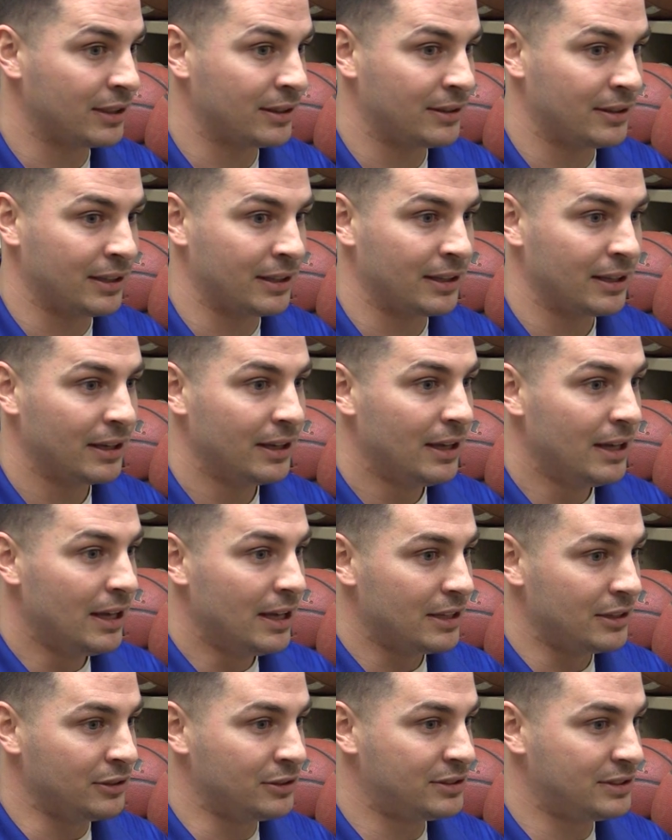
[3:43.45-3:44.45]
I think
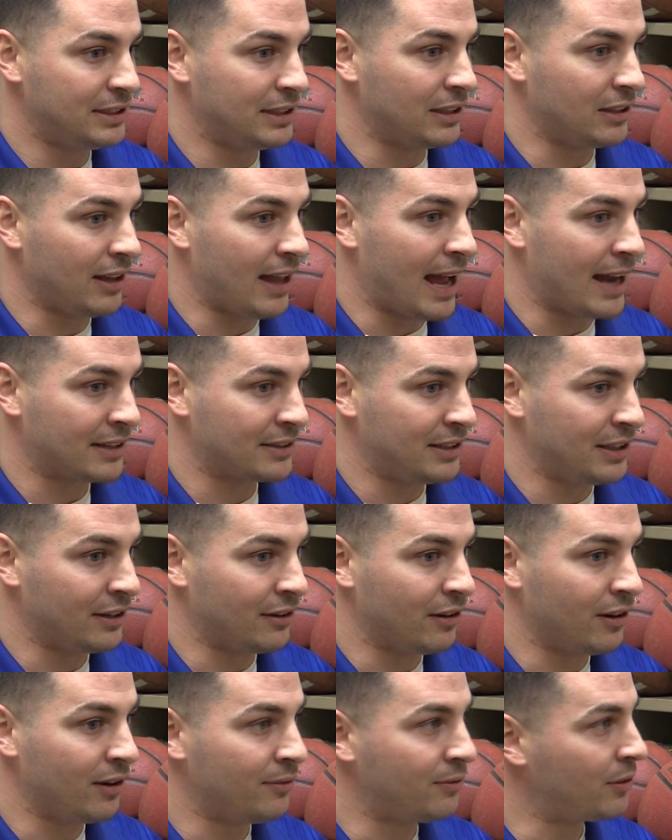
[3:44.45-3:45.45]
you see a lack
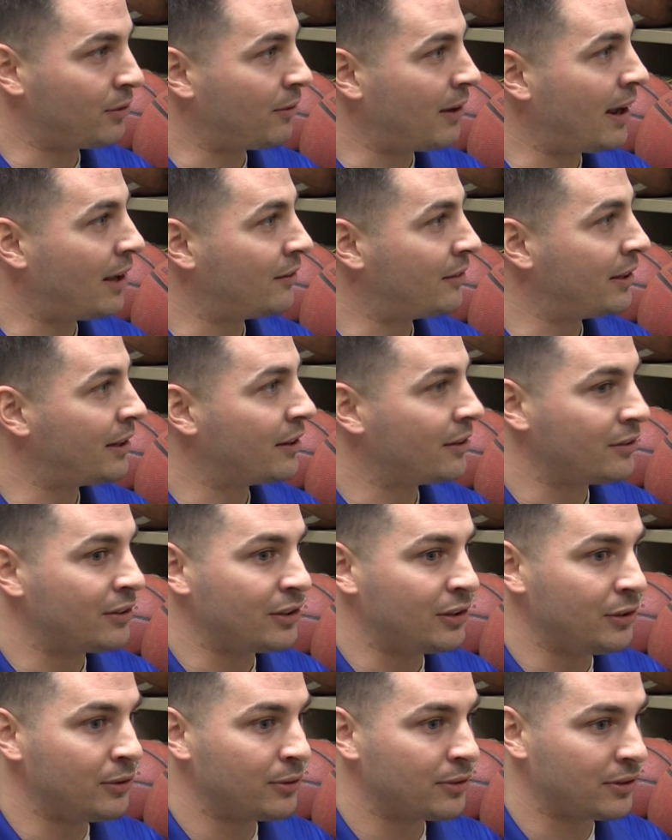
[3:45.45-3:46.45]
thereof around there in
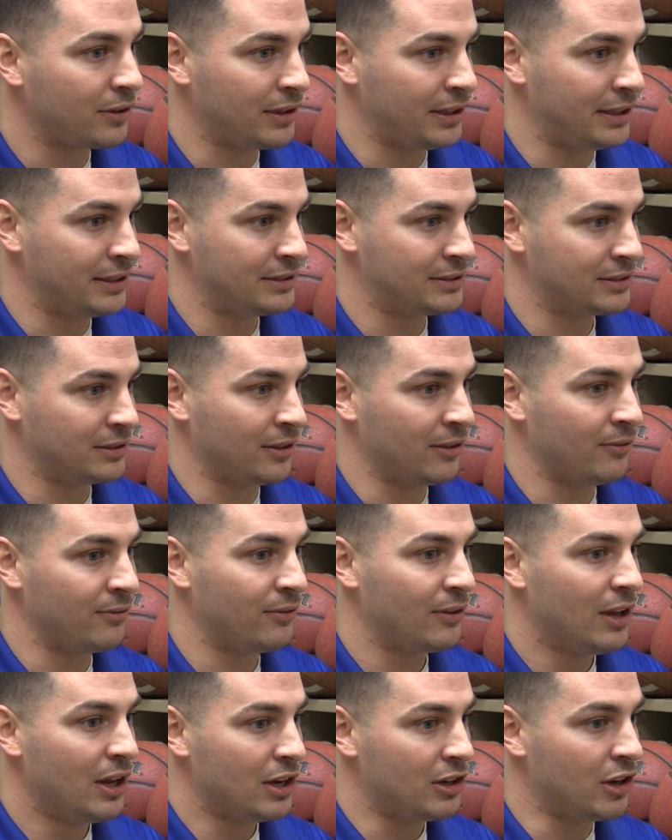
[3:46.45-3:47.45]
the youth leagues
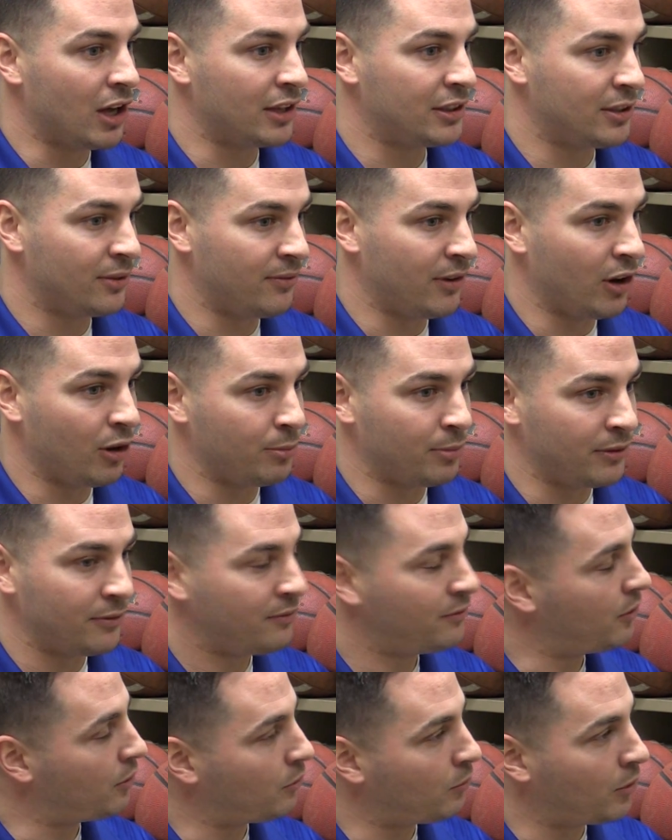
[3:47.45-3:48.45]
of not developing
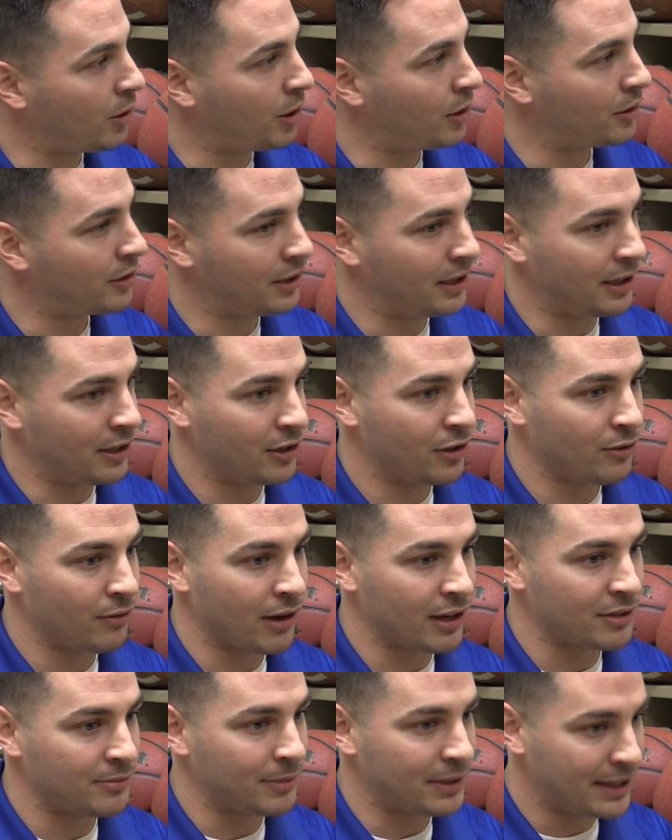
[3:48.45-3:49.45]
footwork and
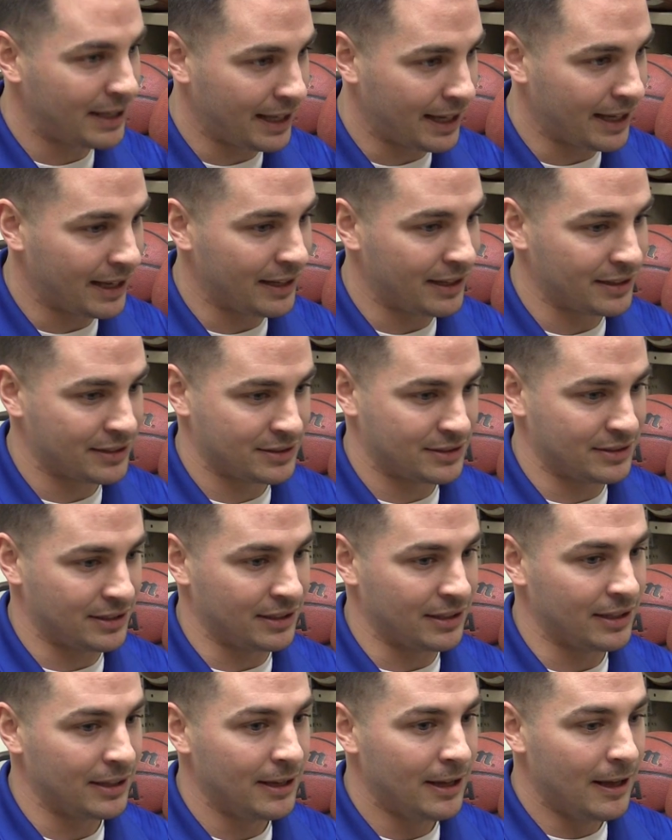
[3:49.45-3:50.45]
correct mechanics
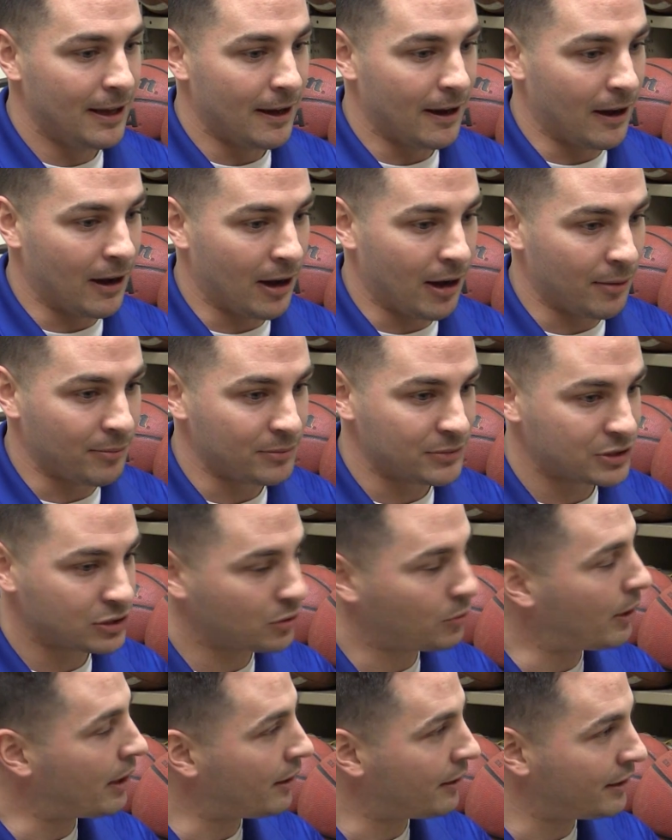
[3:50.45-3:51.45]
and um,
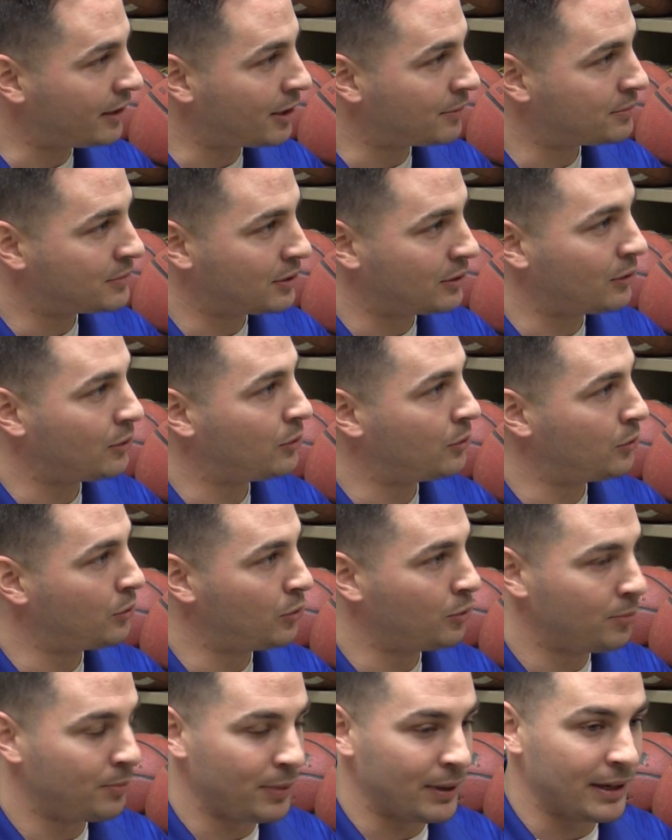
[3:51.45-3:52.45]
squaring up to the
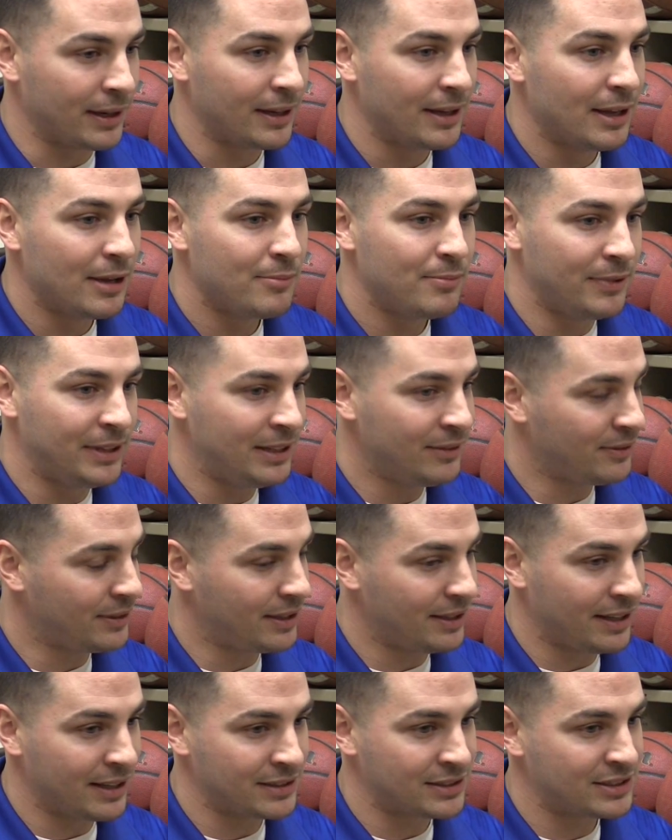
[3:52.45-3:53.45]
hoop and
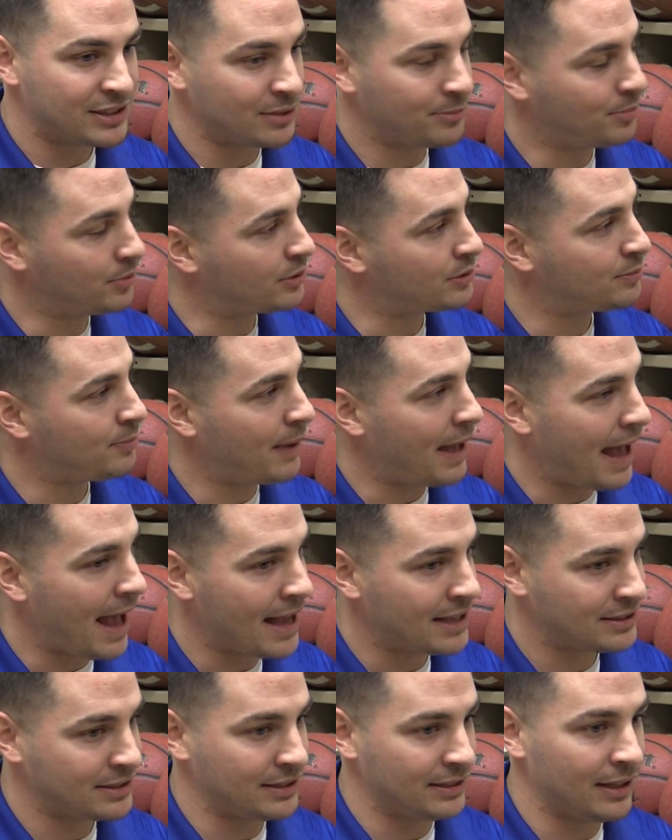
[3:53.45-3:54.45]
even as simple as
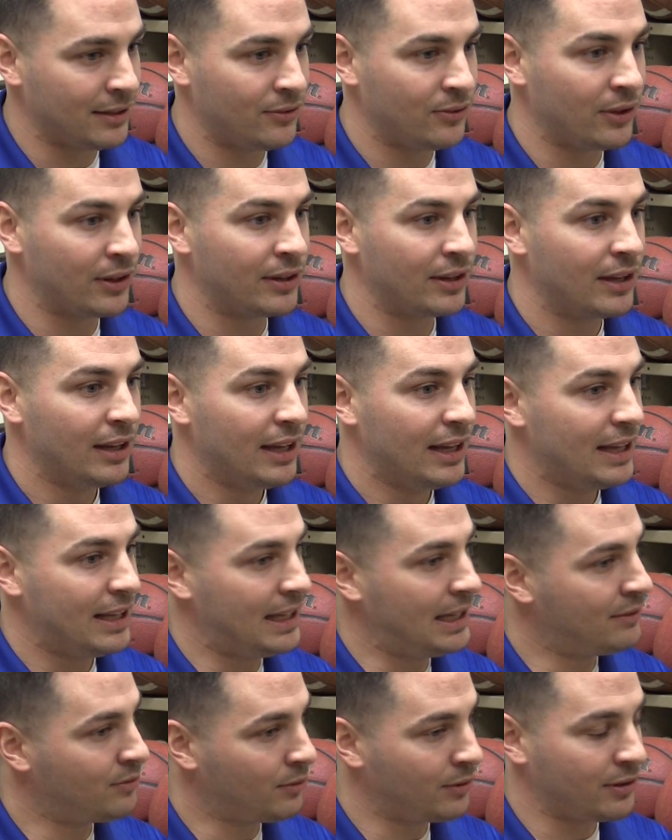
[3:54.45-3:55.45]
passing, I think
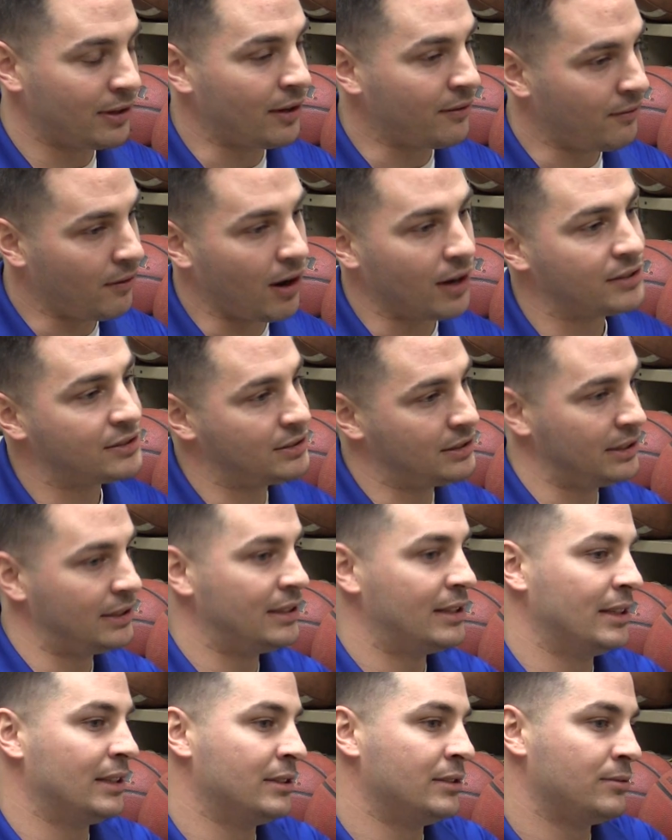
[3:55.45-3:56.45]
even with our varsity
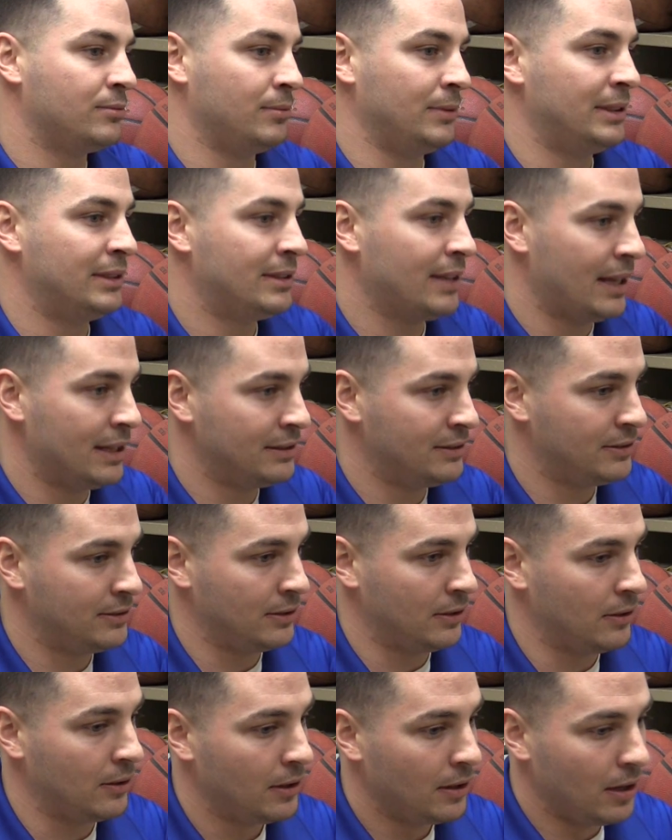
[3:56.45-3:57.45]
kids, we tend
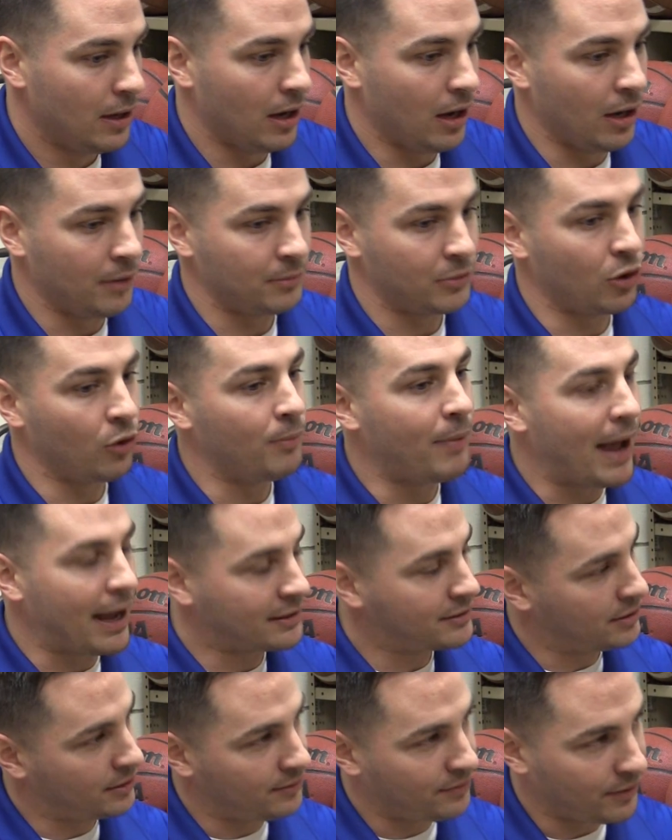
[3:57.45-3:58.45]
to um, go
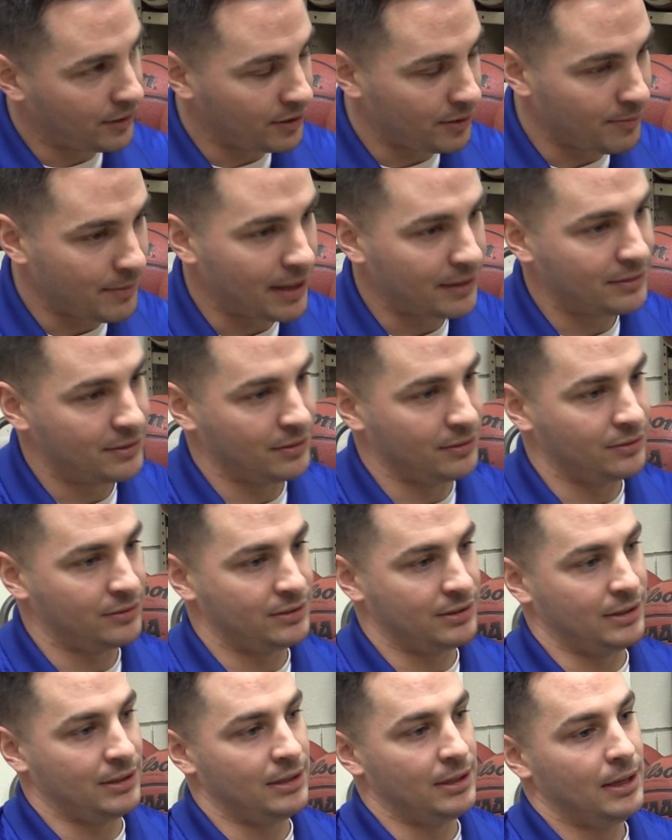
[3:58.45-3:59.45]
back to the
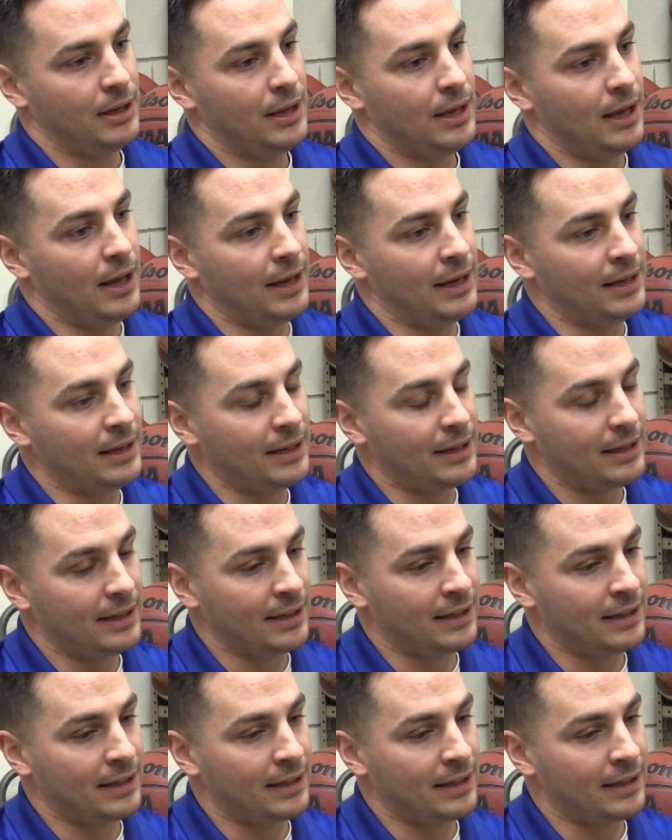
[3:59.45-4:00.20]
fundamentals and, and,